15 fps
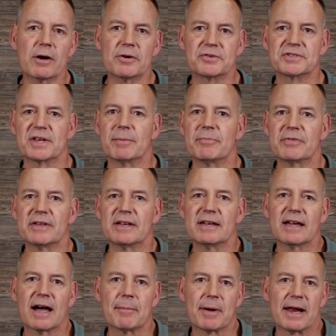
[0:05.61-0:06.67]
or something.
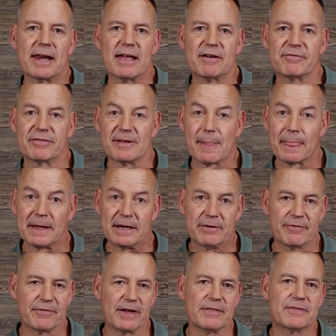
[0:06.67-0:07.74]
I might have
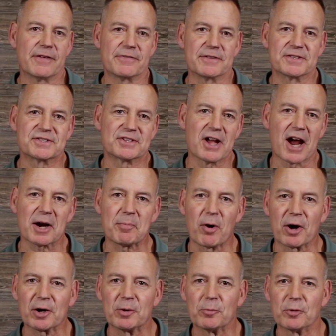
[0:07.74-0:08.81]
faith that the stock
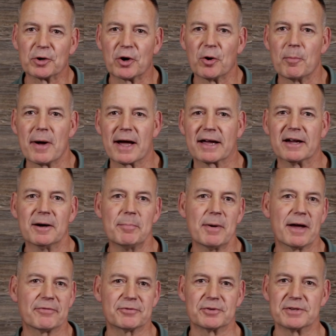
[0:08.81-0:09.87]
market will go back up
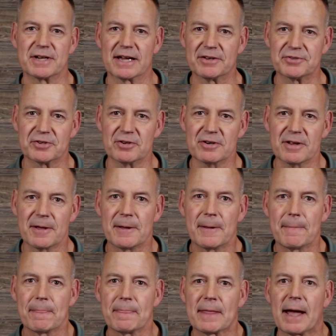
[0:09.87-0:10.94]
after a downturn.
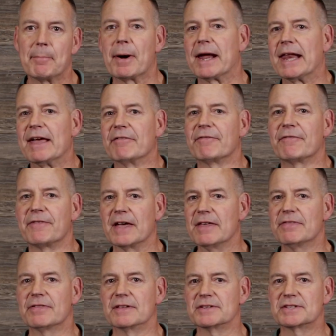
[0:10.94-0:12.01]
I might have
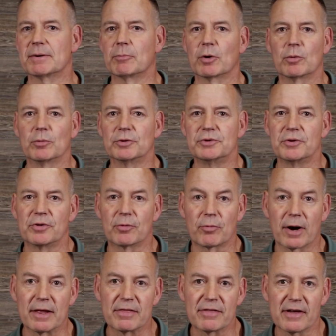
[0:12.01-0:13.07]
faith that someone will do the
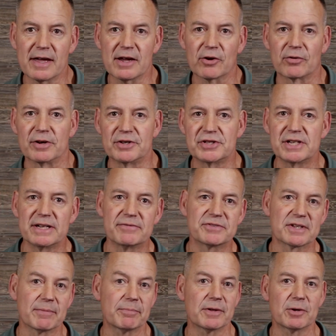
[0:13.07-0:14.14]
right thing or achieve
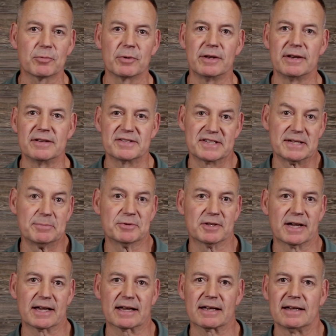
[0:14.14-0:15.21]
something when it seems
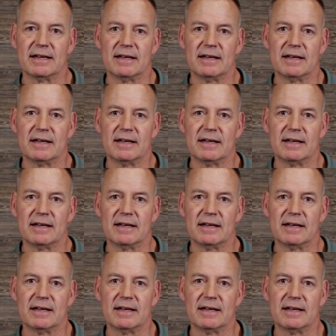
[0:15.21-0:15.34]
like